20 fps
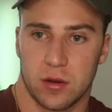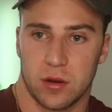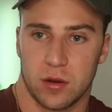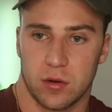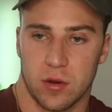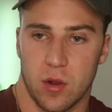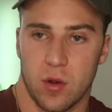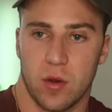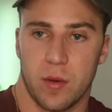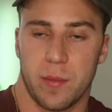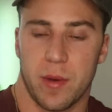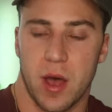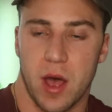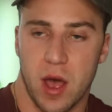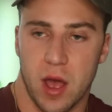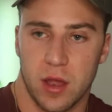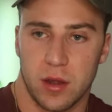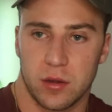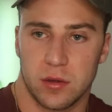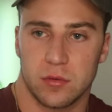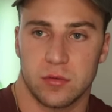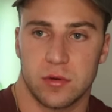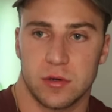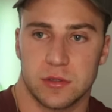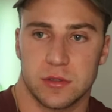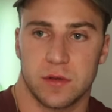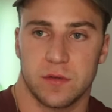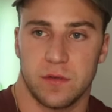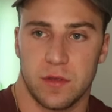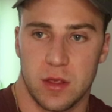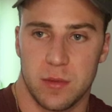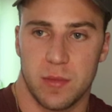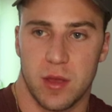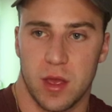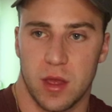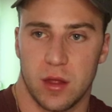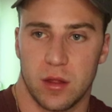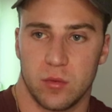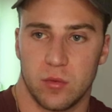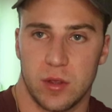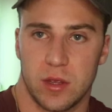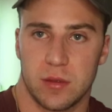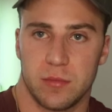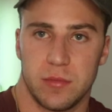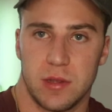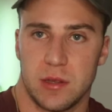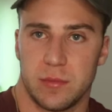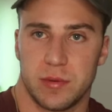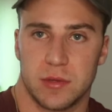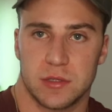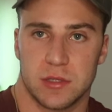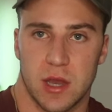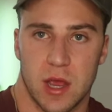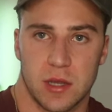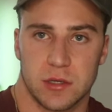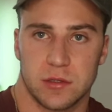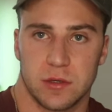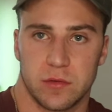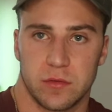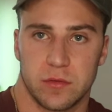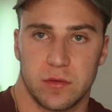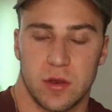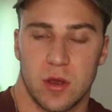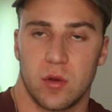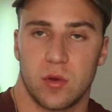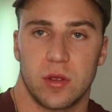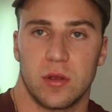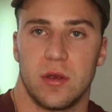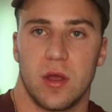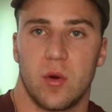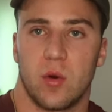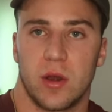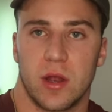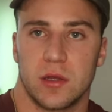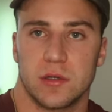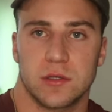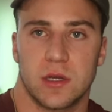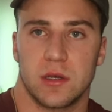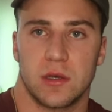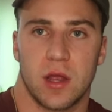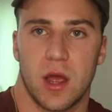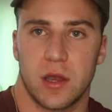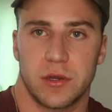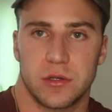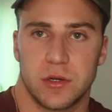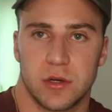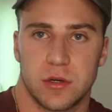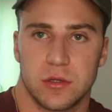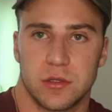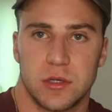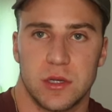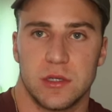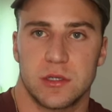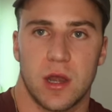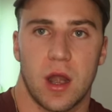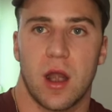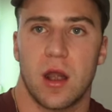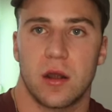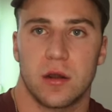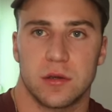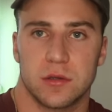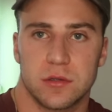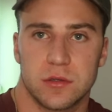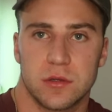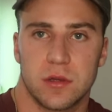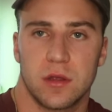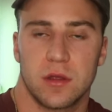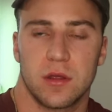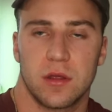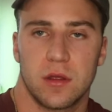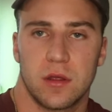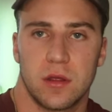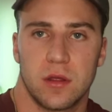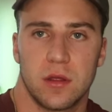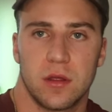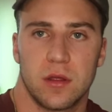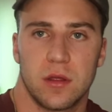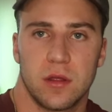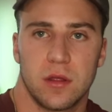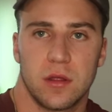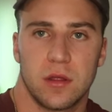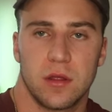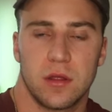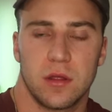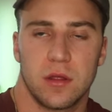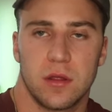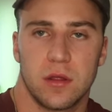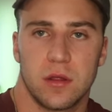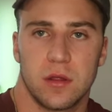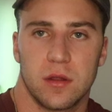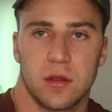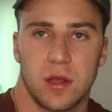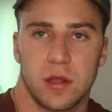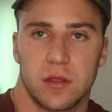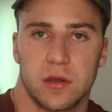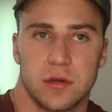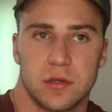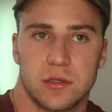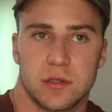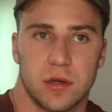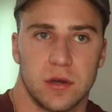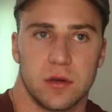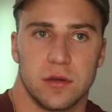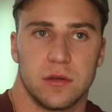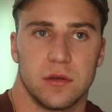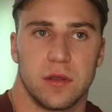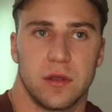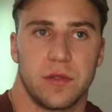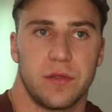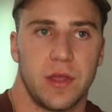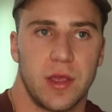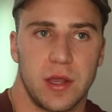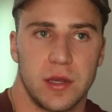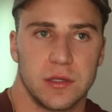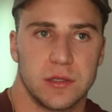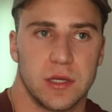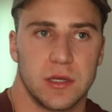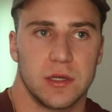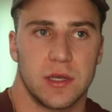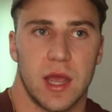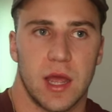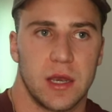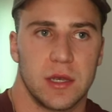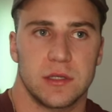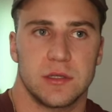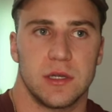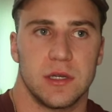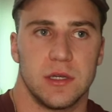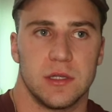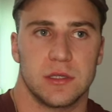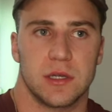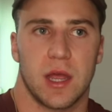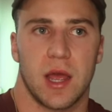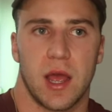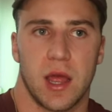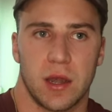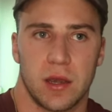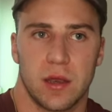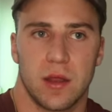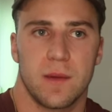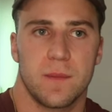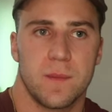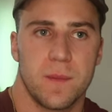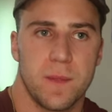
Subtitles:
grow a bond towards a female. We can be possessive. No one else can touch her, she's ours. Like there's certain things and tendencies that,